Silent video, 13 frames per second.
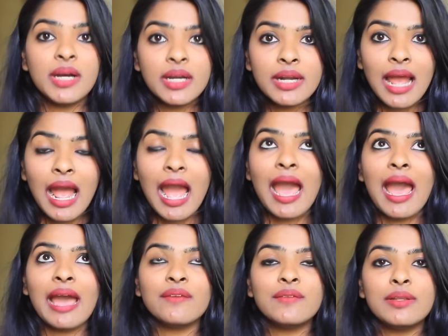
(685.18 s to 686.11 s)
but
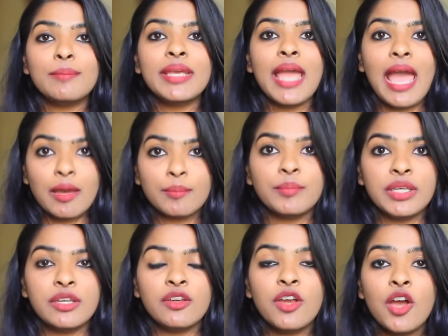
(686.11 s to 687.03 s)
I will be
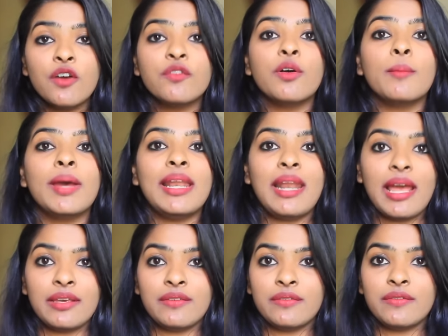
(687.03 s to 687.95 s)
happy for my
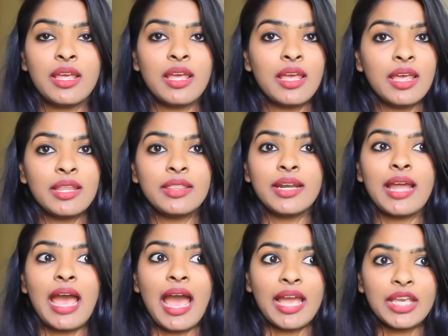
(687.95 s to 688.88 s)
life
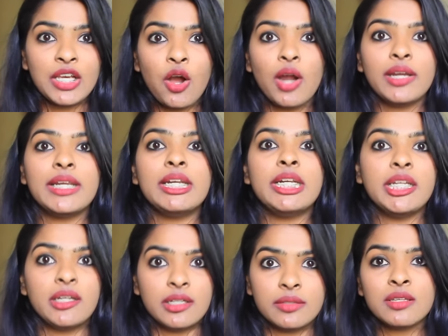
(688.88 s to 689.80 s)
that I got it
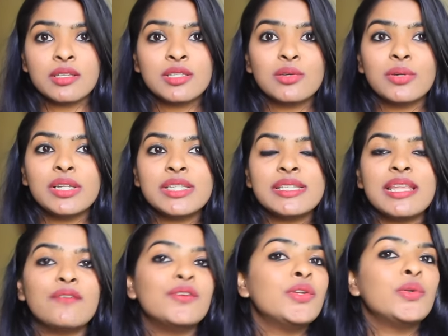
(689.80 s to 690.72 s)
done. So it's
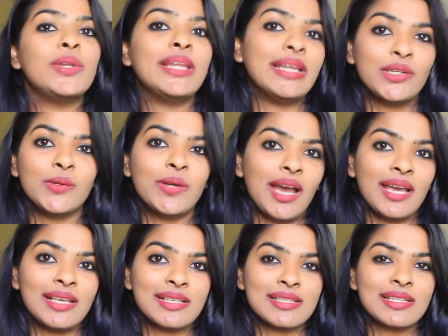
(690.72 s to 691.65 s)
never too late, you
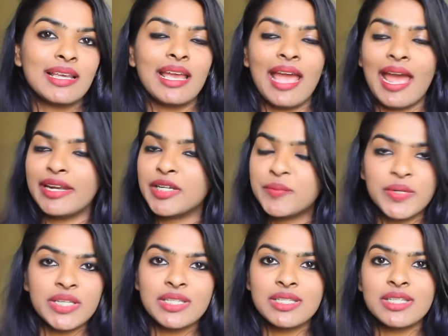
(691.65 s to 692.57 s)
guys. Adult
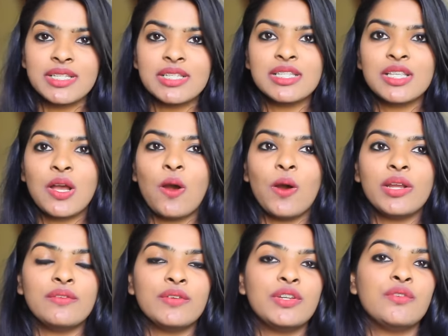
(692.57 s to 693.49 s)
braces,
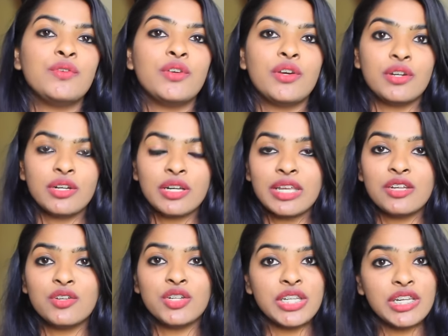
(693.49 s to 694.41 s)
or even if you're
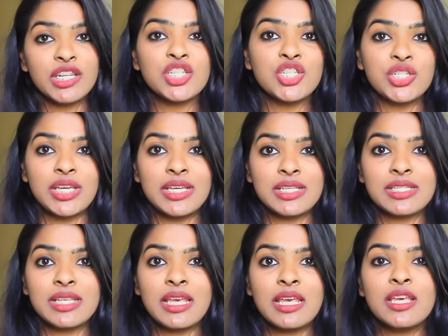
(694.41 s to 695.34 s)
in your teenage
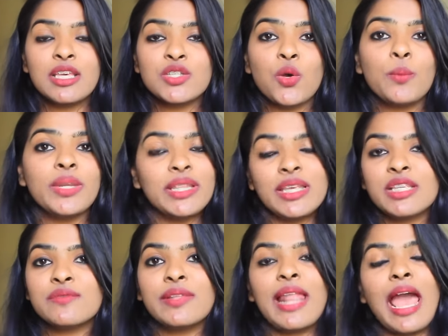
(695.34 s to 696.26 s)
days, so many
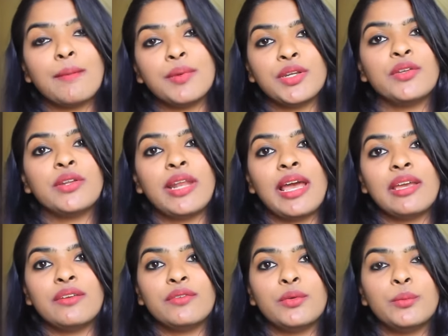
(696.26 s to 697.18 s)
things will happen in your
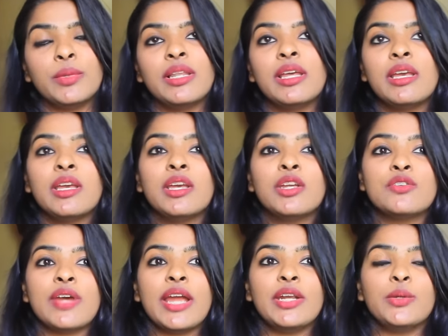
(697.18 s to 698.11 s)
life. You will
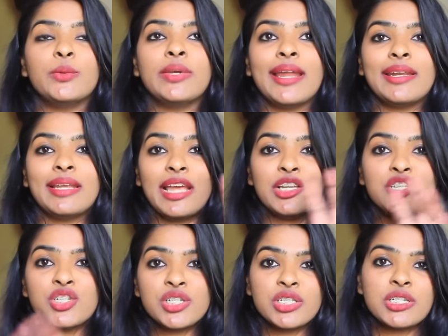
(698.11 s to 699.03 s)
try to get
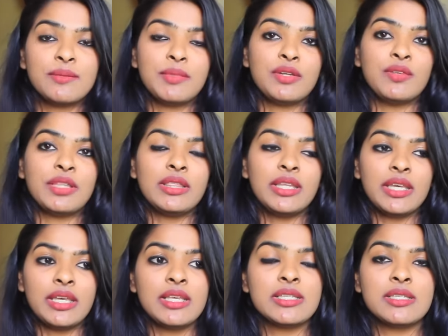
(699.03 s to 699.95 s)
adjust between
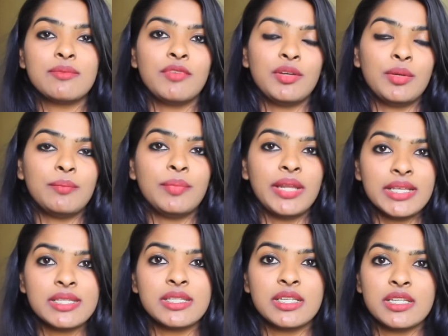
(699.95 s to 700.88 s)
things, between
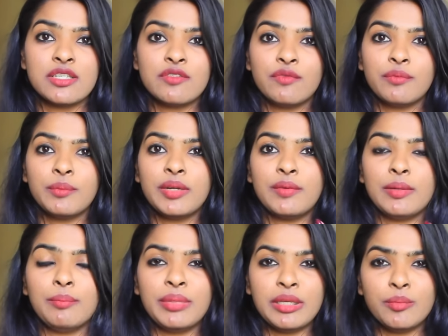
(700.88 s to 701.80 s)
places,
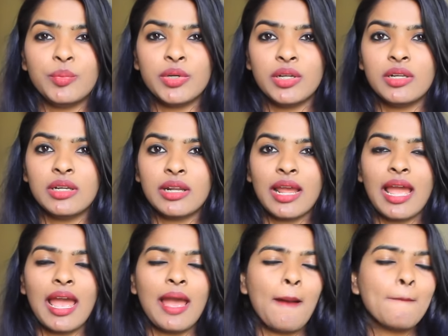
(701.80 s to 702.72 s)
between people,
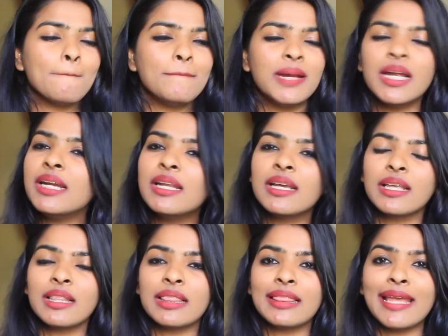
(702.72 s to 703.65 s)
but
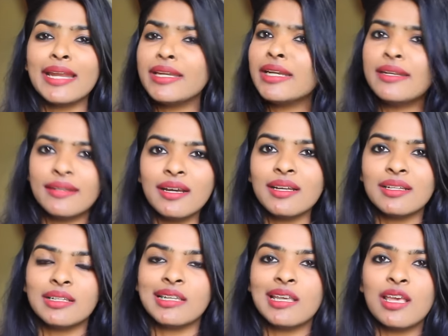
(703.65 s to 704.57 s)
get it
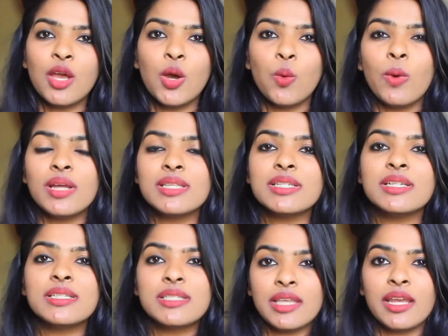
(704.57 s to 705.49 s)
done once
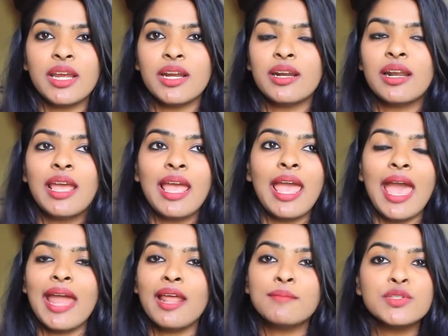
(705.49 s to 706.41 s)
it's there.
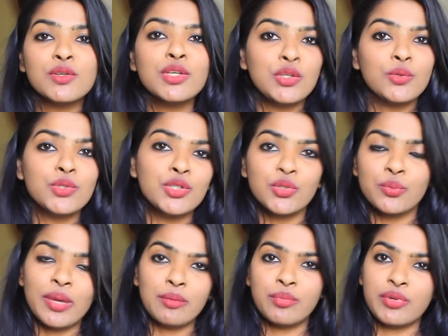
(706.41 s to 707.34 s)
I am so used
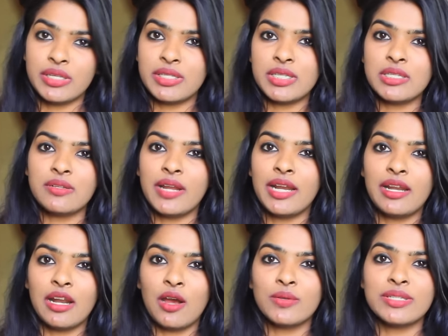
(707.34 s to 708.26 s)
to my braces
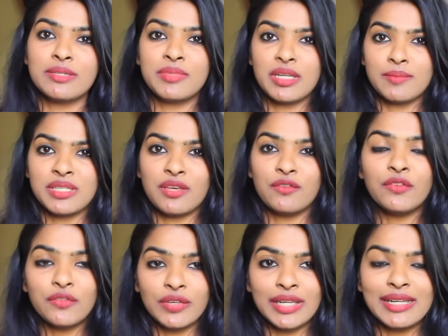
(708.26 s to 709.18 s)
right now, sometimes I
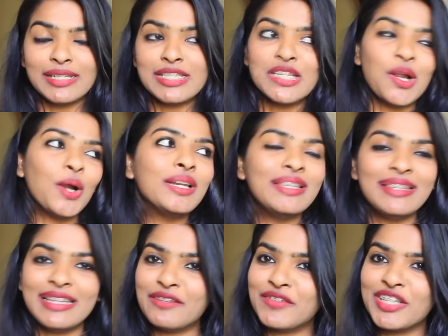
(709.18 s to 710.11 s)
feel it's
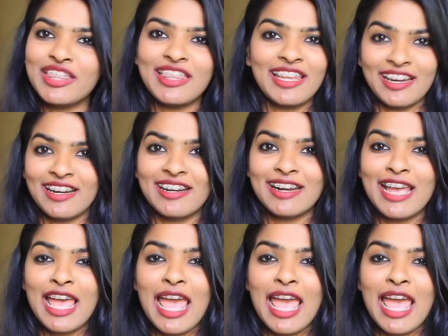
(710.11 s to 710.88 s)
not even there,